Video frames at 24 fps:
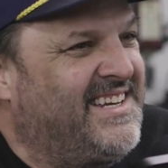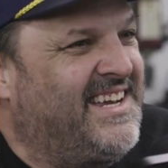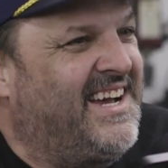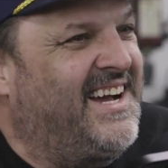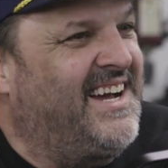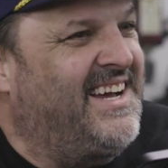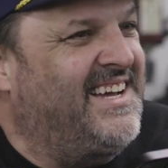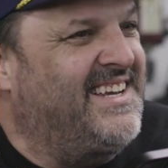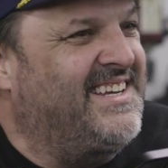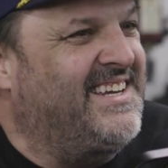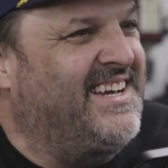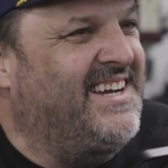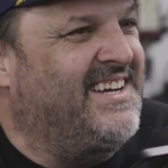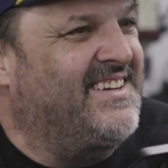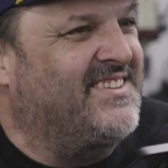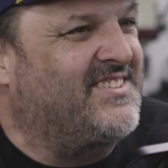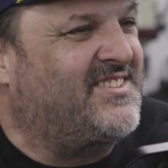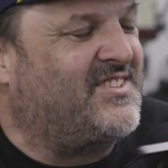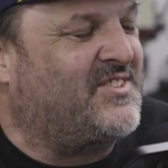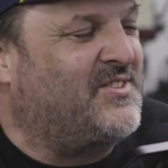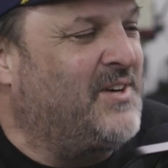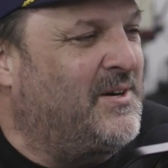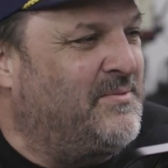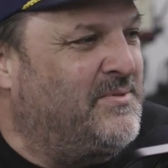Yeah,
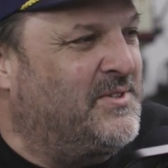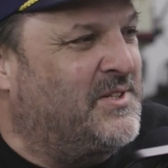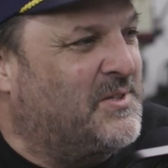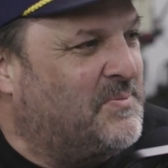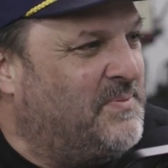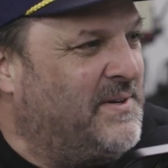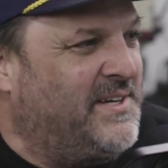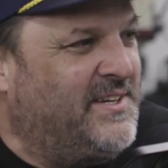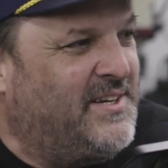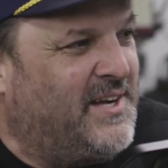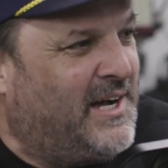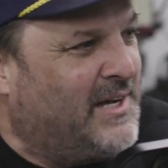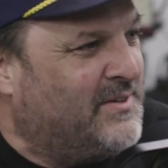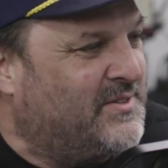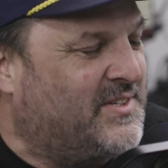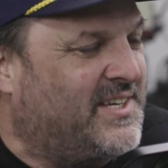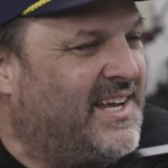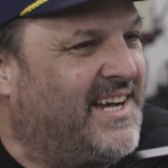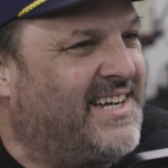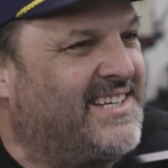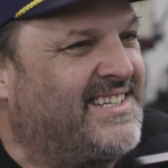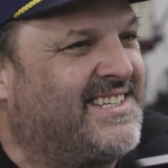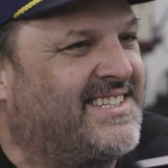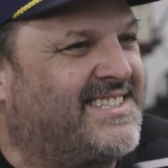scrubbing speed off
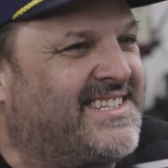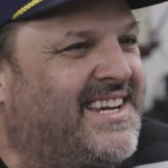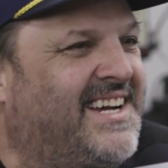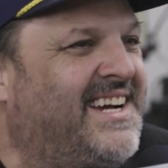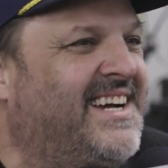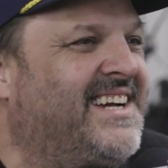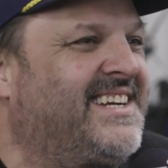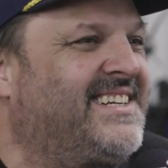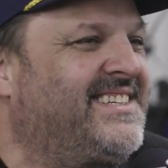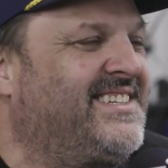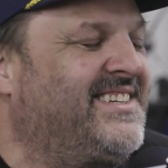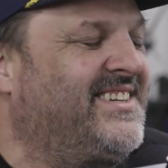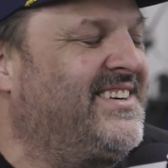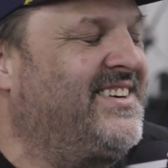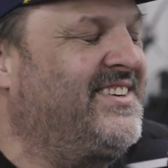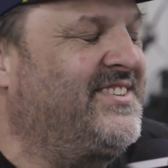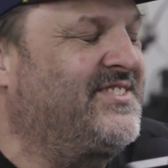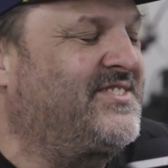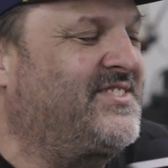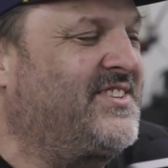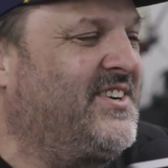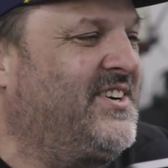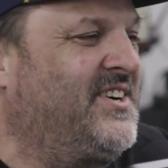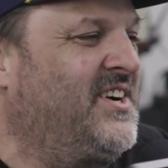side to side,
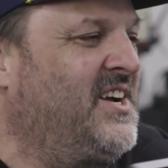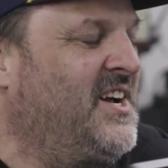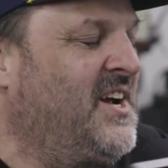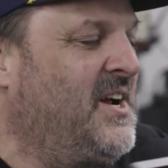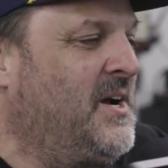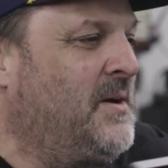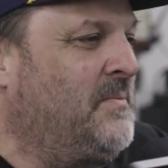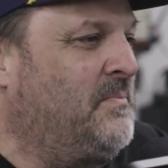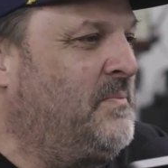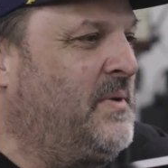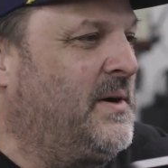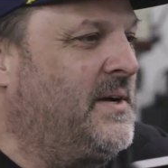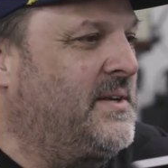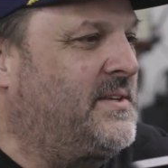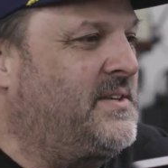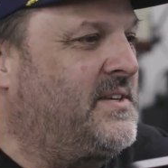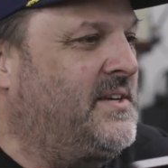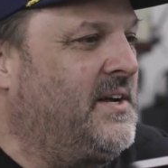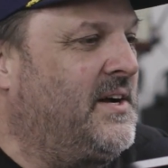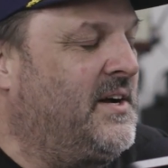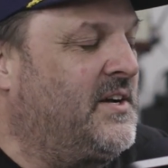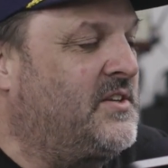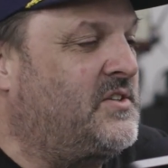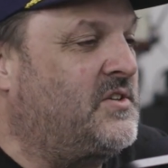
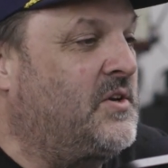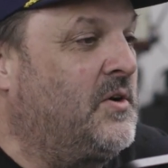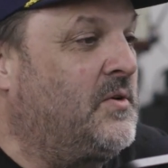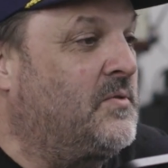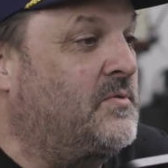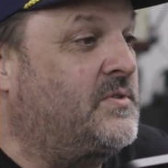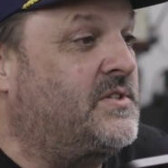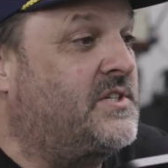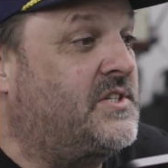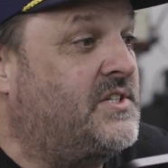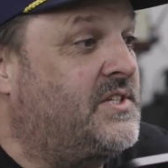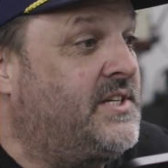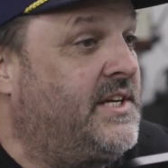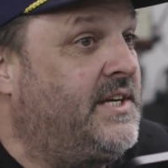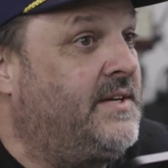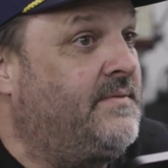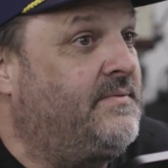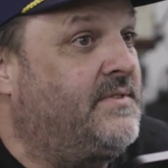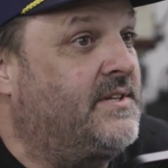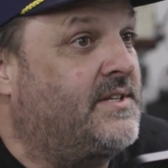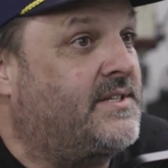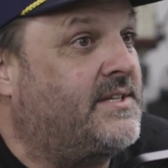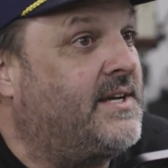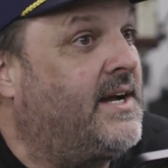so
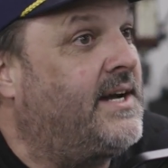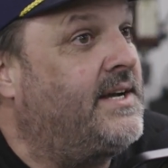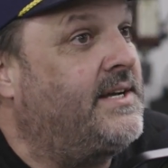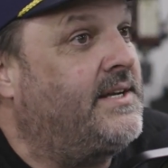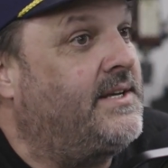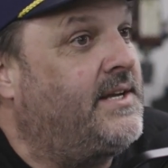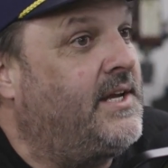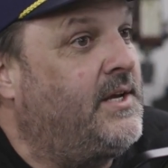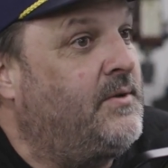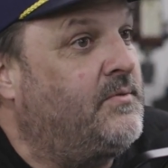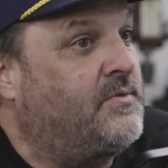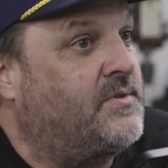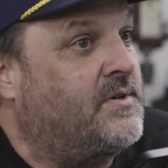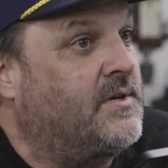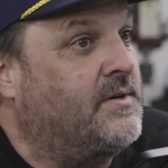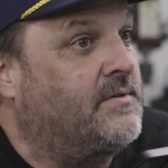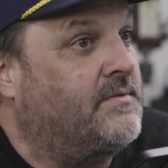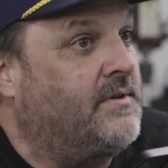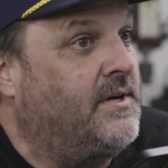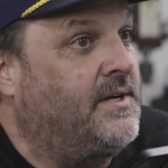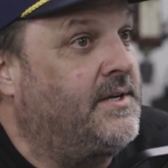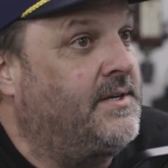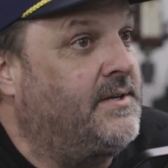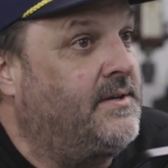Steve decided he was going to
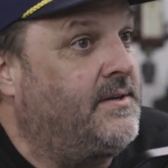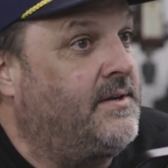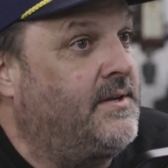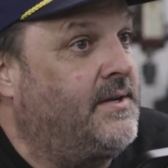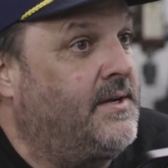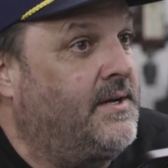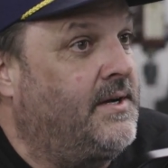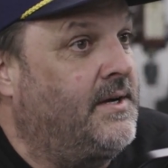run.